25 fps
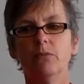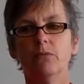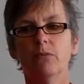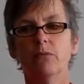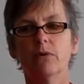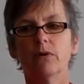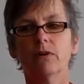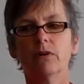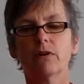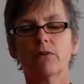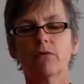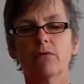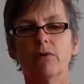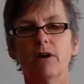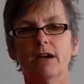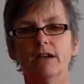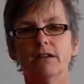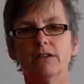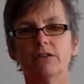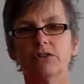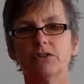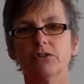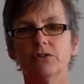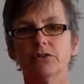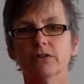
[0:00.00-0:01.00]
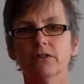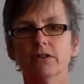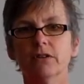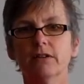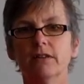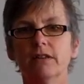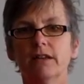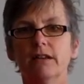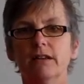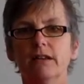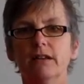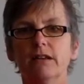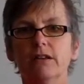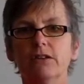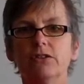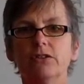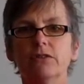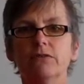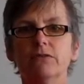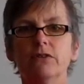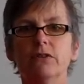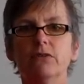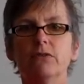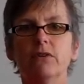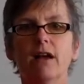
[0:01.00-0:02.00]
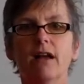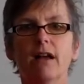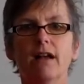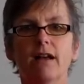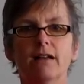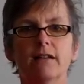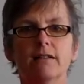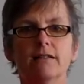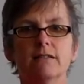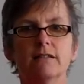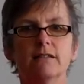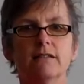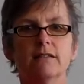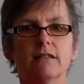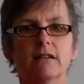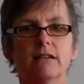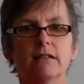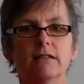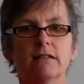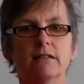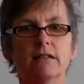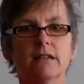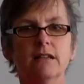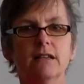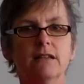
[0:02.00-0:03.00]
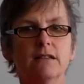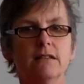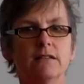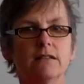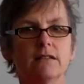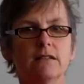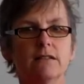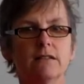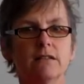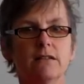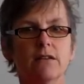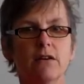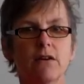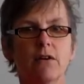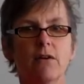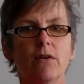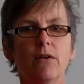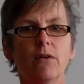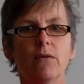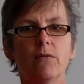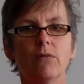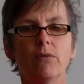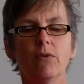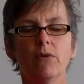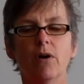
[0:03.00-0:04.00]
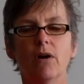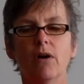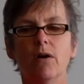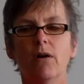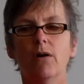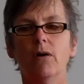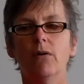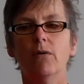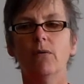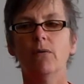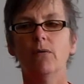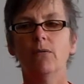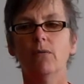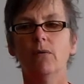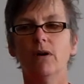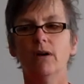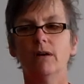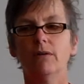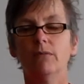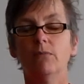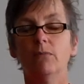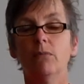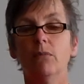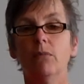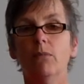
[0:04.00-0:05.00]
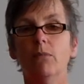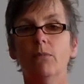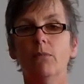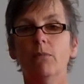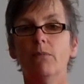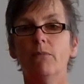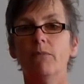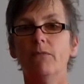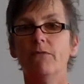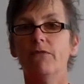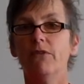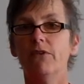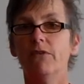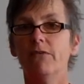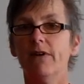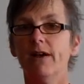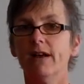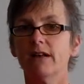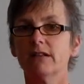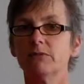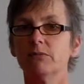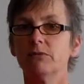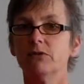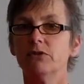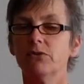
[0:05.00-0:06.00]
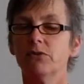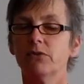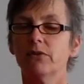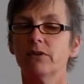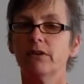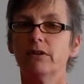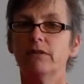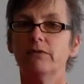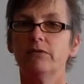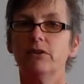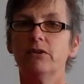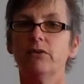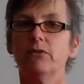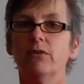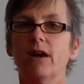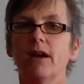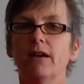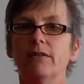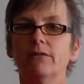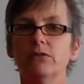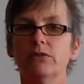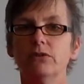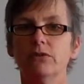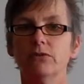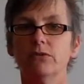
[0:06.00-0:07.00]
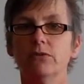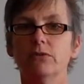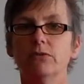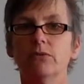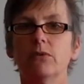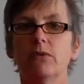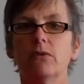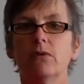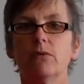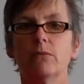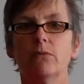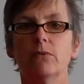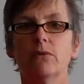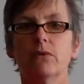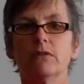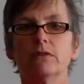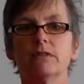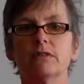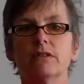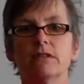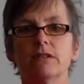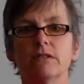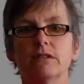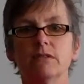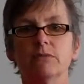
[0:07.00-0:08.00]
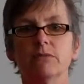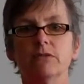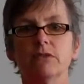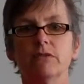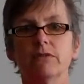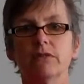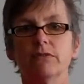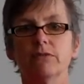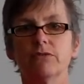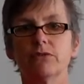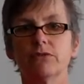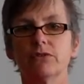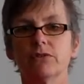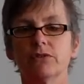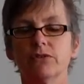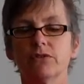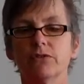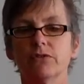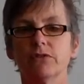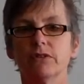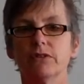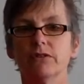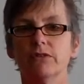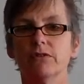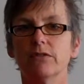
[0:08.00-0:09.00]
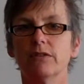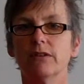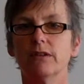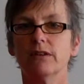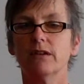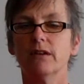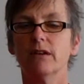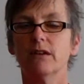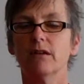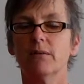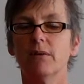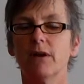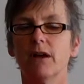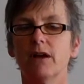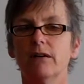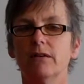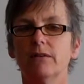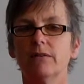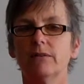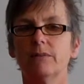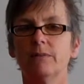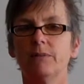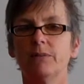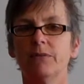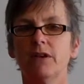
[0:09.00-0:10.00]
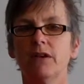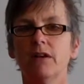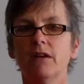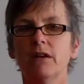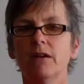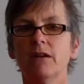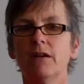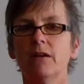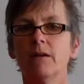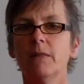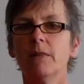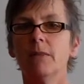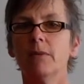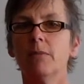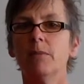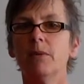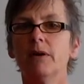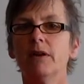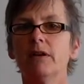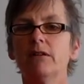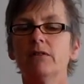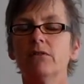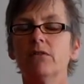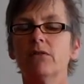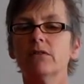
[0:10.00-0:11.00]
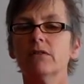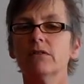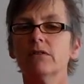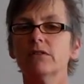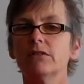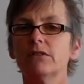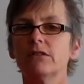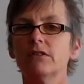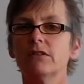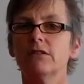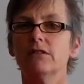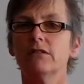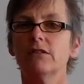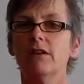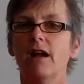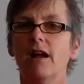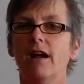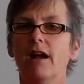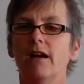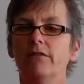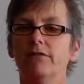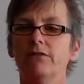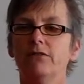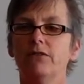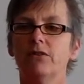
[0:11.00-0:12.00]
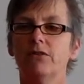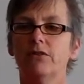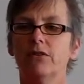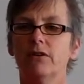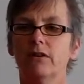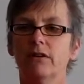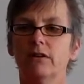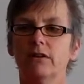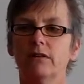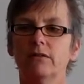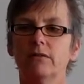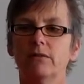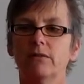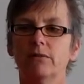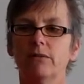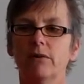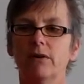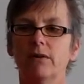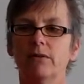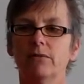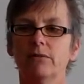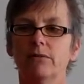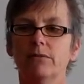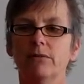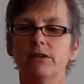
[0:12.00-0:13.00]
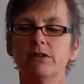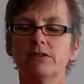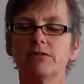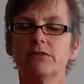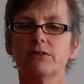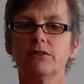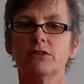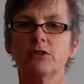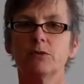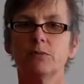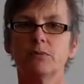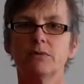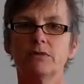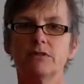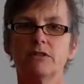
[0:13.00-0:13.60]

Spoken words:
we're quite sure that each of you has at least one. The vast majority of you have 2 or more systems of infrastructure that you're thinking about. But in order to have your research